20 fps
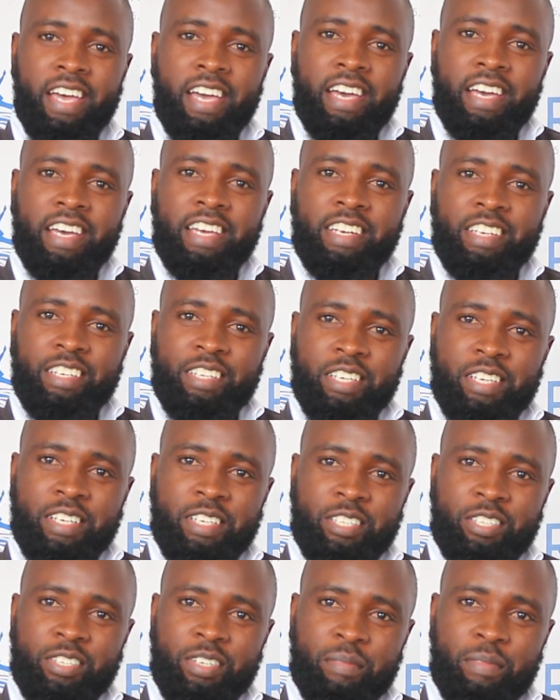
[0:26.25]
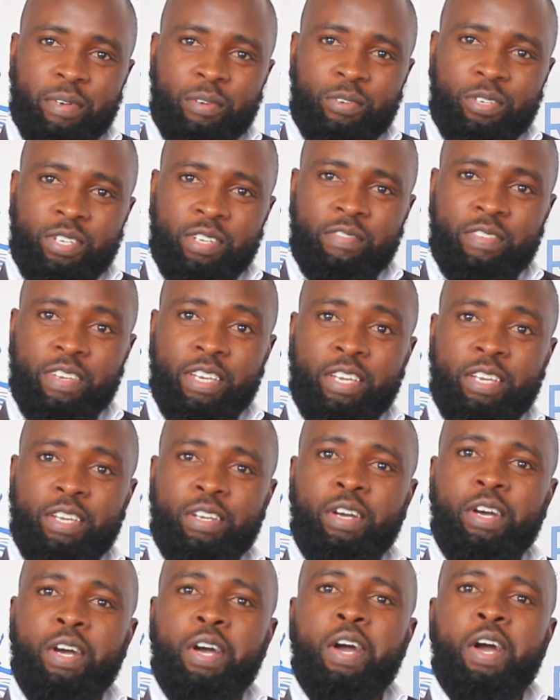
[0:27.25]
and Chiamero TV
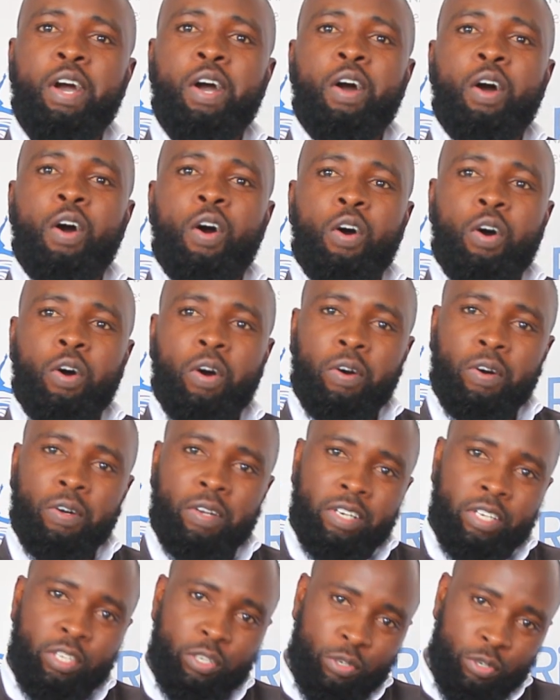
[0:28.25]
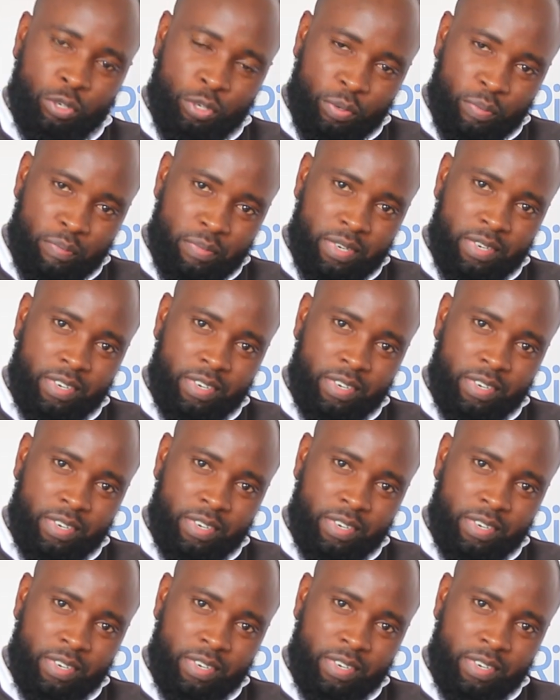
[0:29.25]
on YouTube.